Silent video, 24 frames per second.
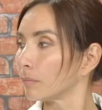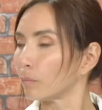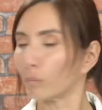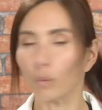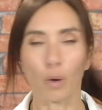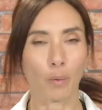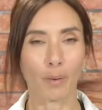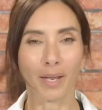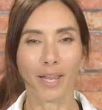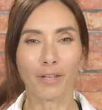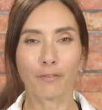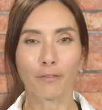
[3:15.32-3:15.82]

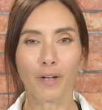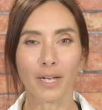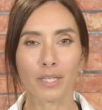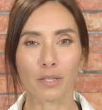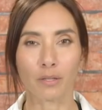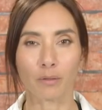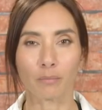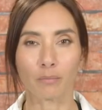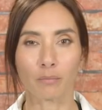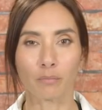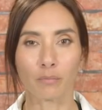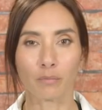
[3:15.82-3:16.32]
Where will I find
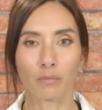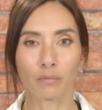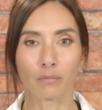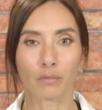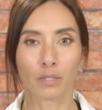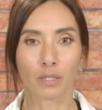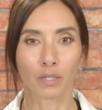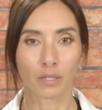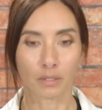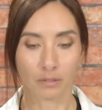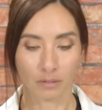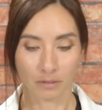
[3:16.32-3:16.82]
them?
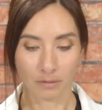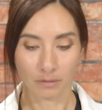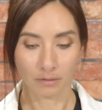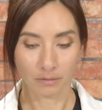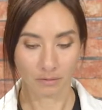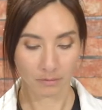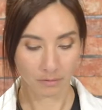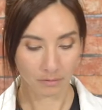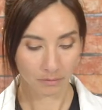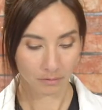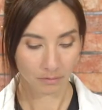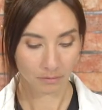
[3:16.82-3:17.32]

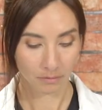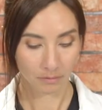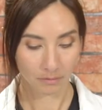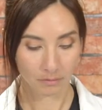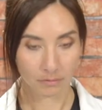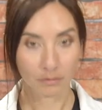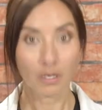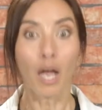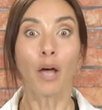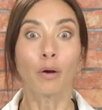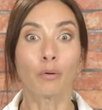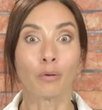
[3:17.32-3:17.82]

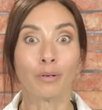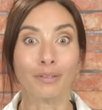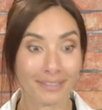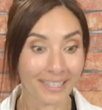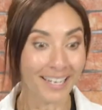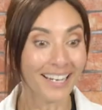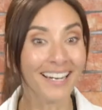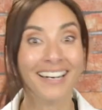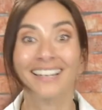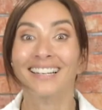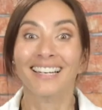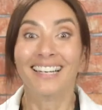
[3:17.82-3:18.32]

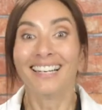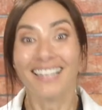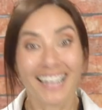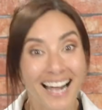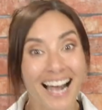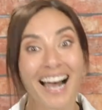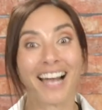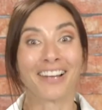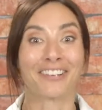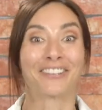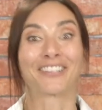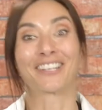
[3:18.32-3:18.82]
Oh,
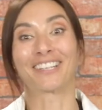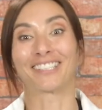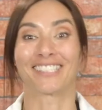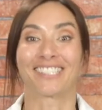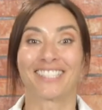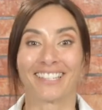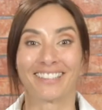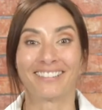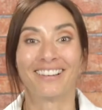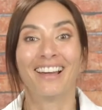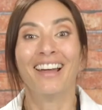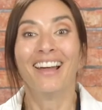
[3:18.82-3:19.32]
I've got
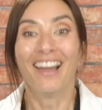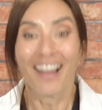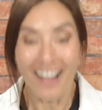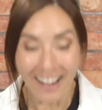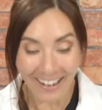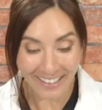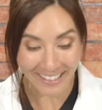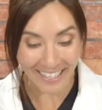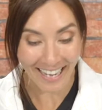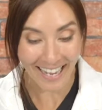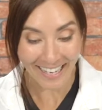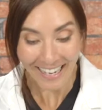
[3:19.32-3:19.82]
2.
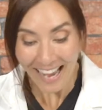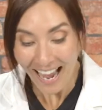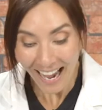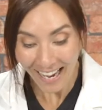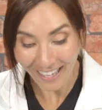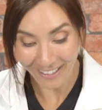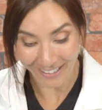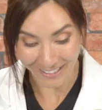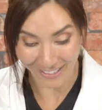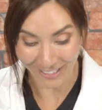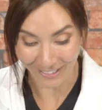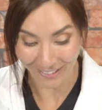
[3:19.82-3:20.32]
Okay,
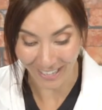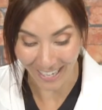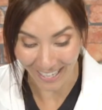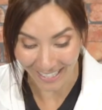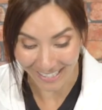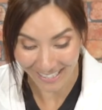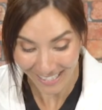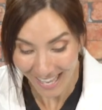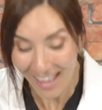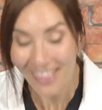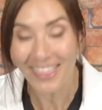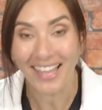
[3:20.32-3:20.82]
I got 2
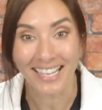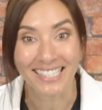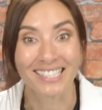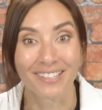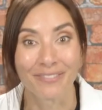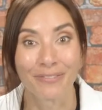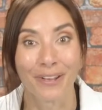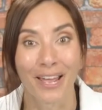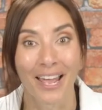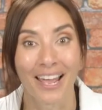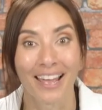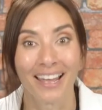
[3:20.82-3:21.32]
hands, that's
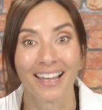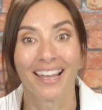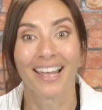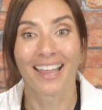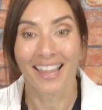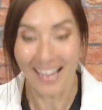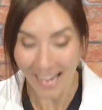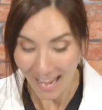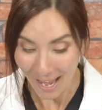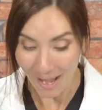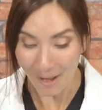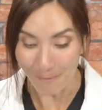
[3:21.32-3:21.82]
a
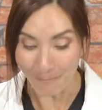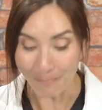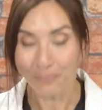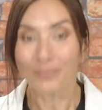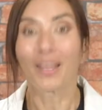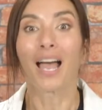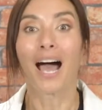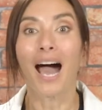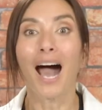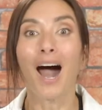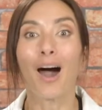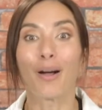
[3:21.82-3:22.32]
pair.
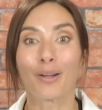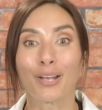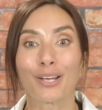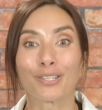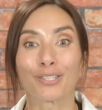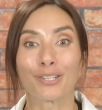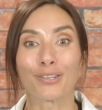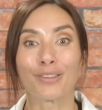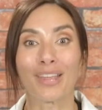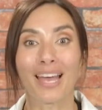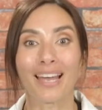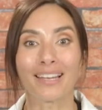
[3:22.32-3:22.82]
I'll go
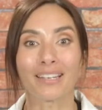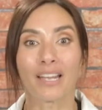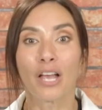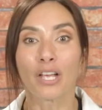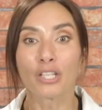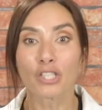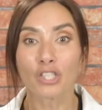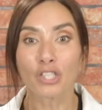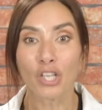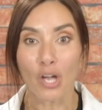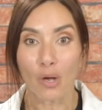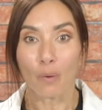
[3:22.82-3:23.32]
do that.
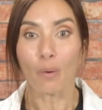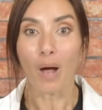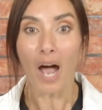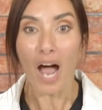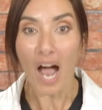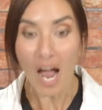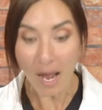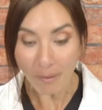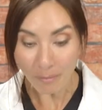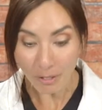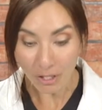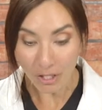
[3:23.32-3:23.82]
So
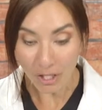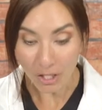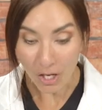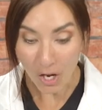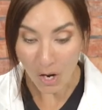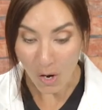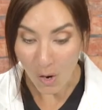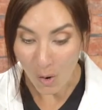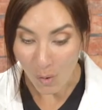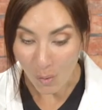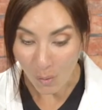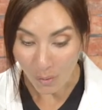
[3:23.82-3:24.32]
I'm gonna
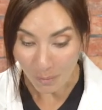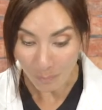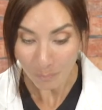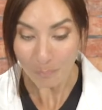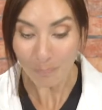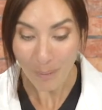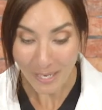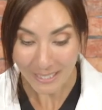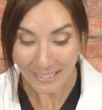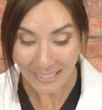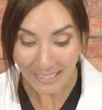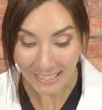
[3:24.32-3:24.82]
go
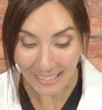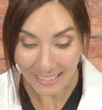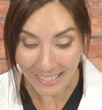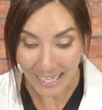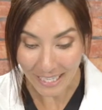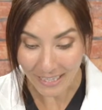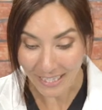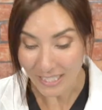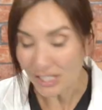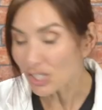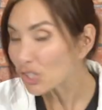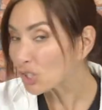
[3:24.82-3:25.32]
basically
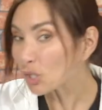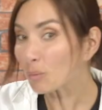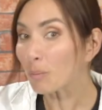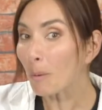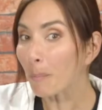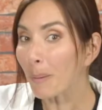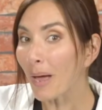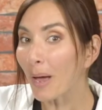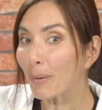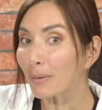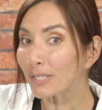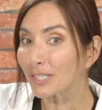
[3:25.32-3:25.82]
take this
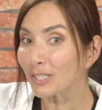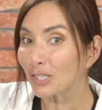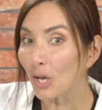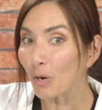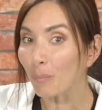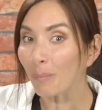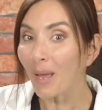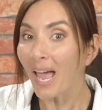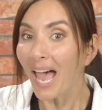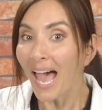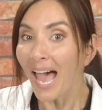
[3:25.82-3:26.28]
superpower soap